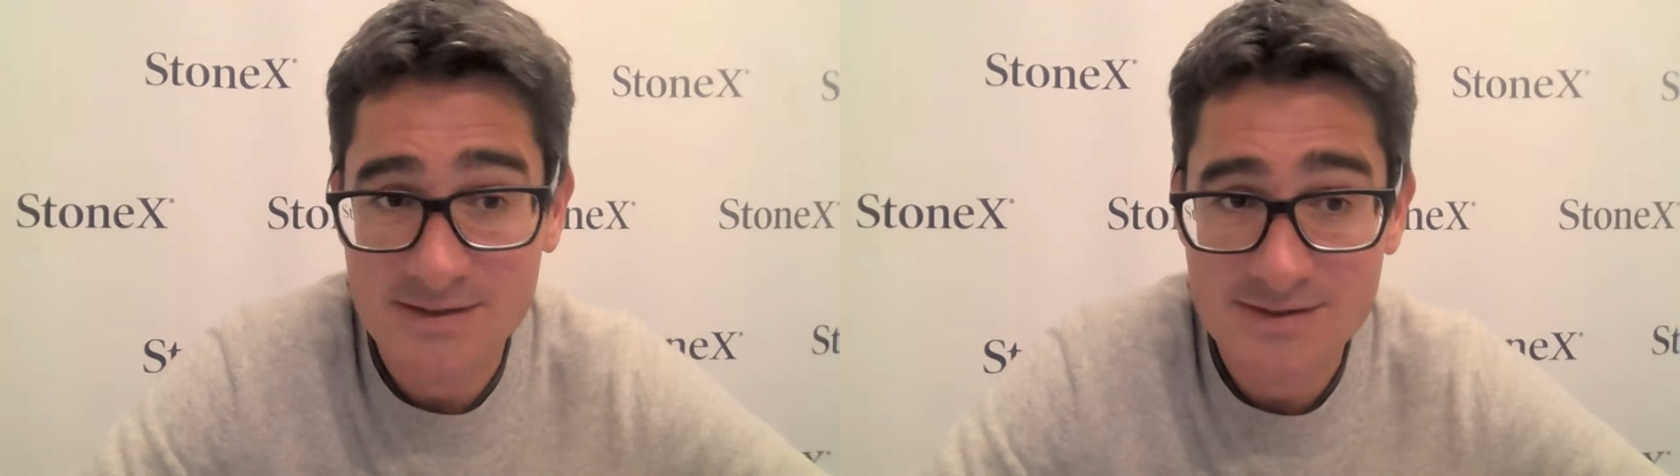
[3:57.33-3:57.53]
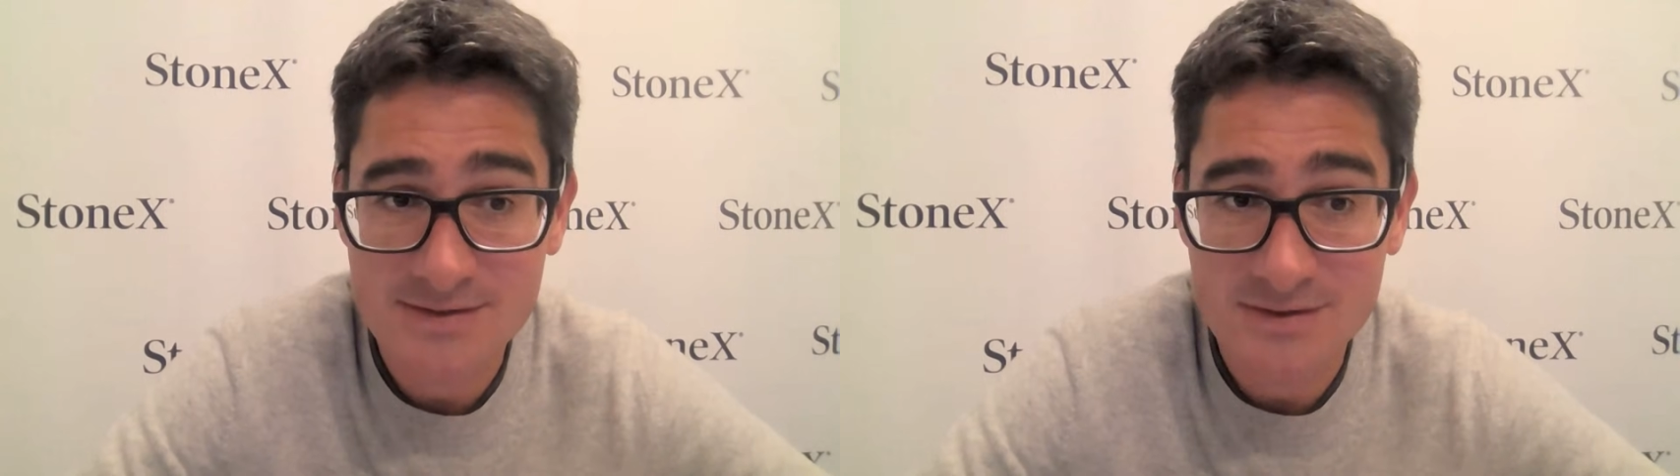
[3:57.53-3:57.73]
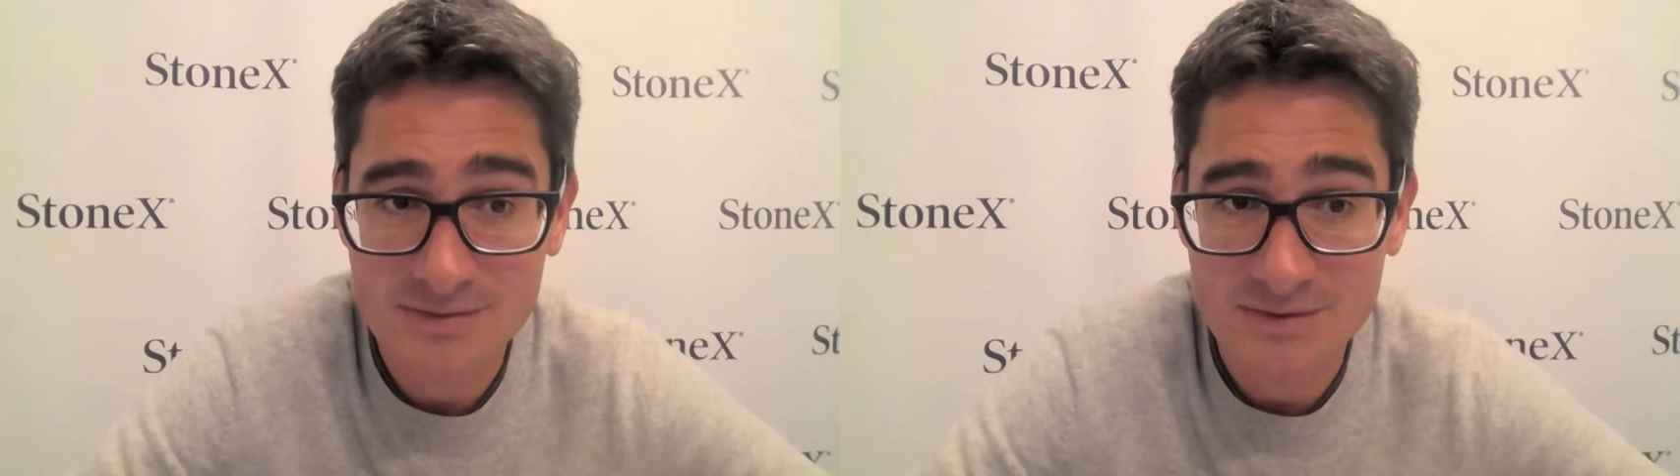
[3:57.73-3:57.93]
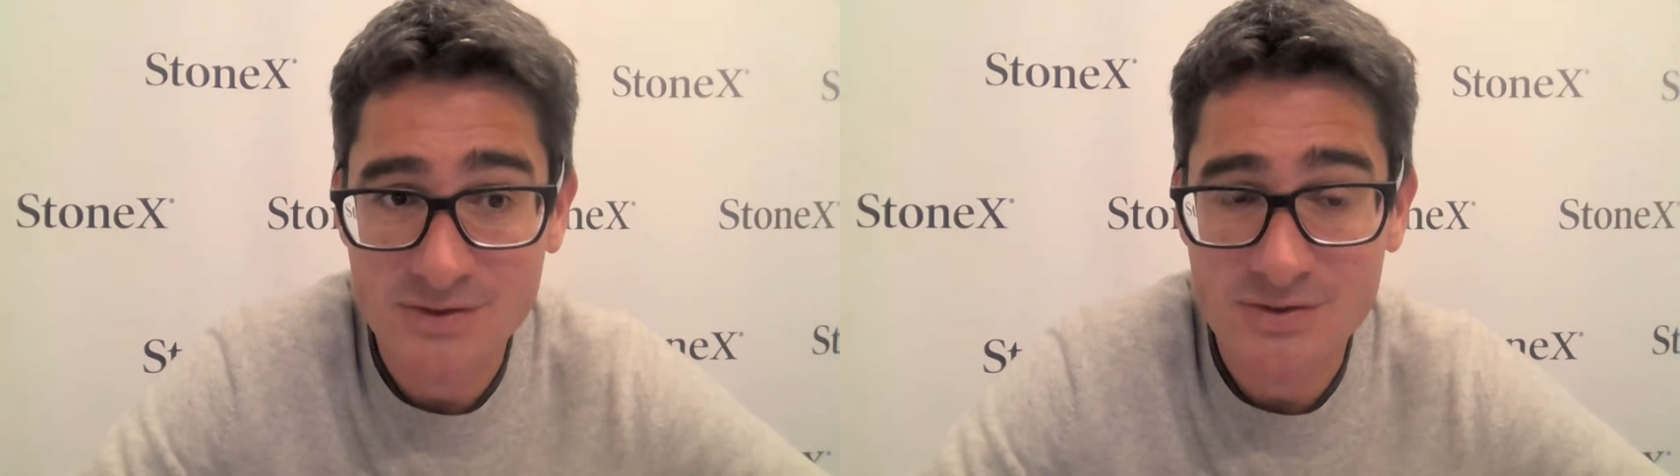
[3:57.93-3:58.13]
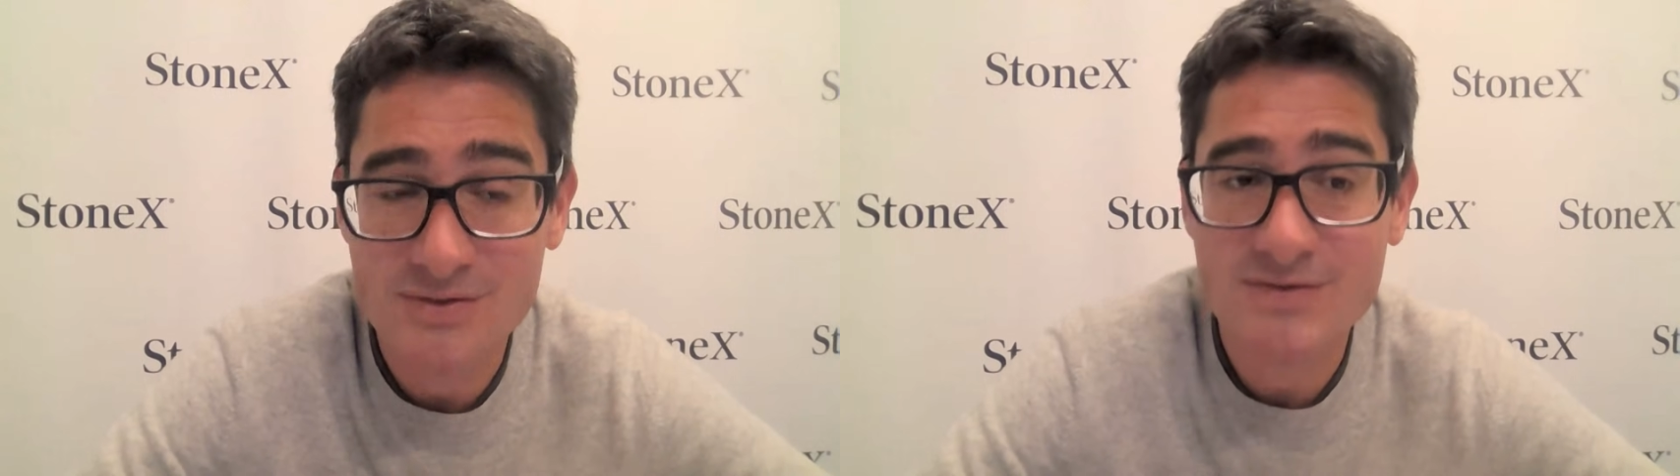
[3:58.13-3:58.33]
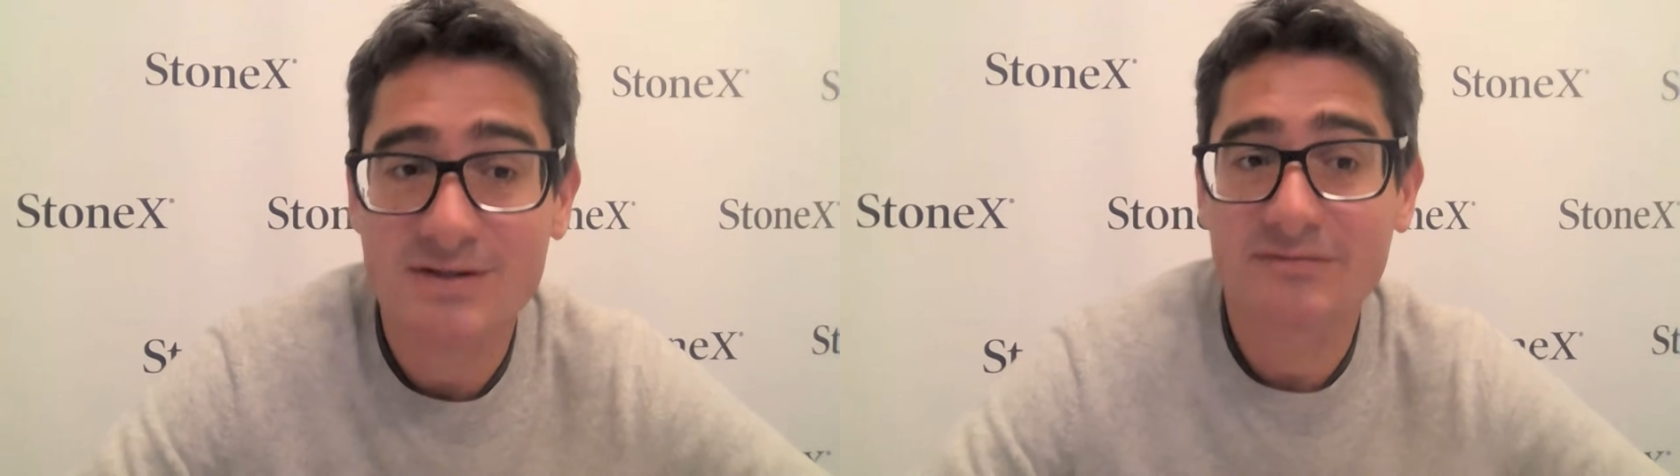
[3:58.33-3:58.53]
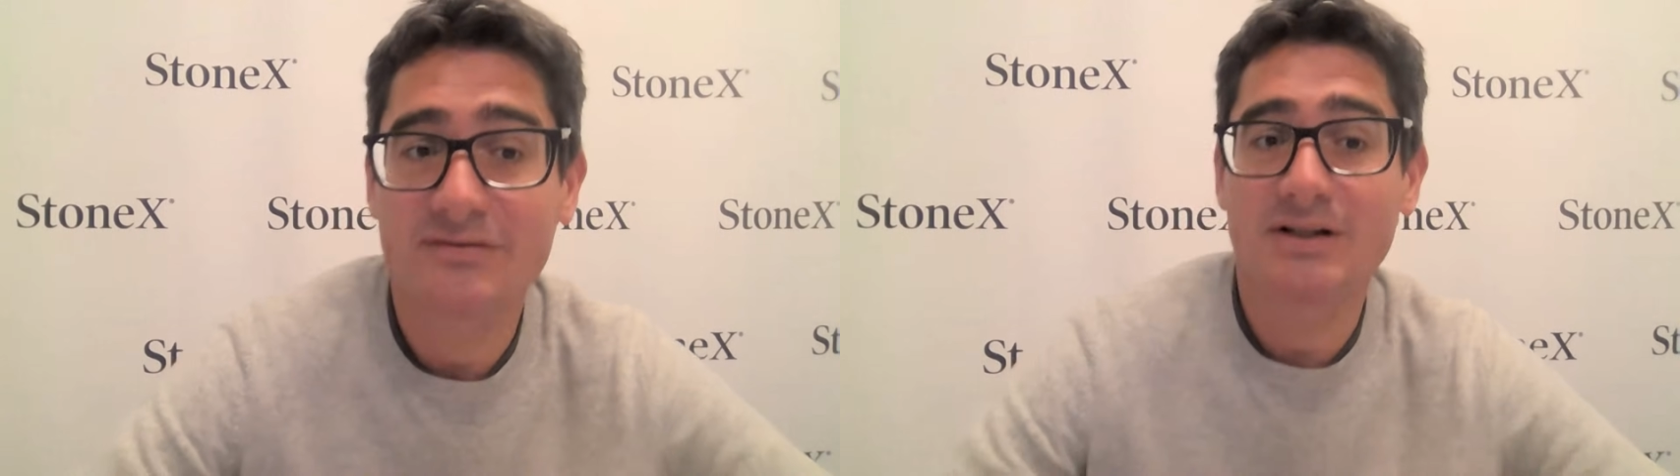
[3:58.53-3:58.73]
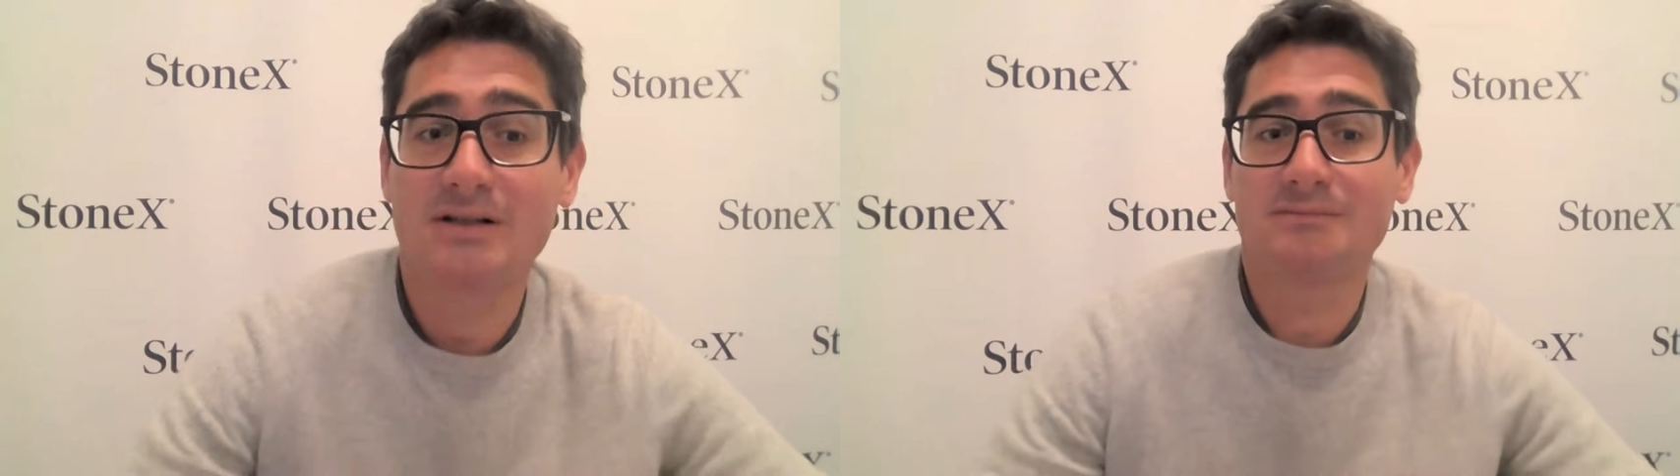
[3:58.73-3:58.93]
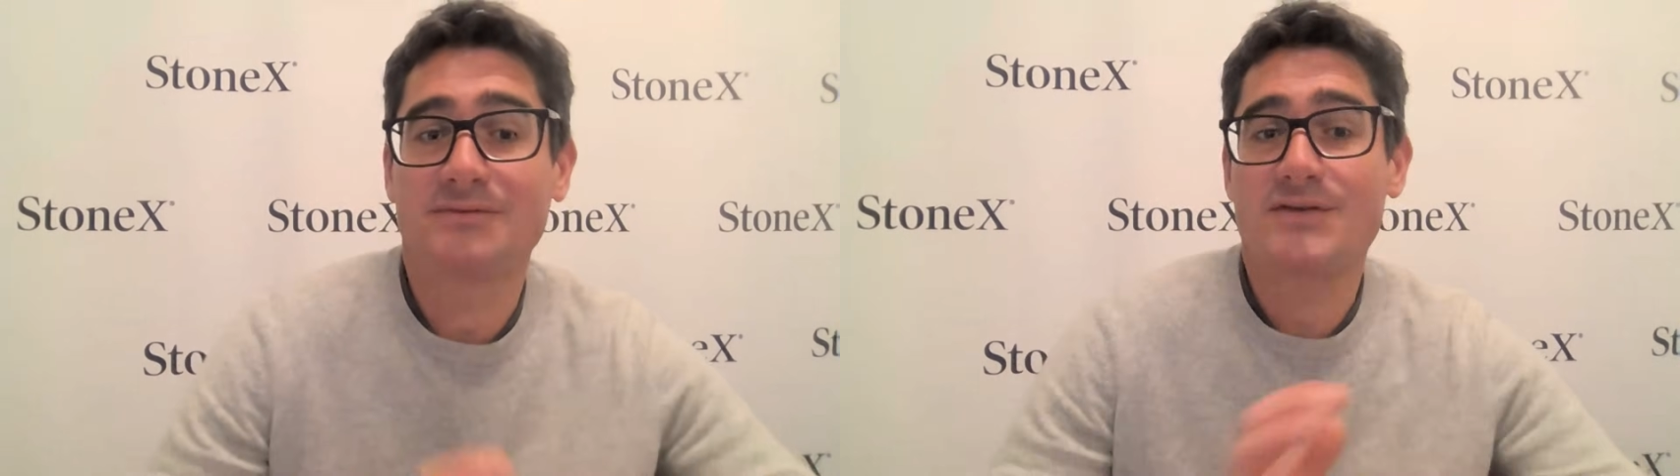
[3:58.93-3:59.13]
it's the curse of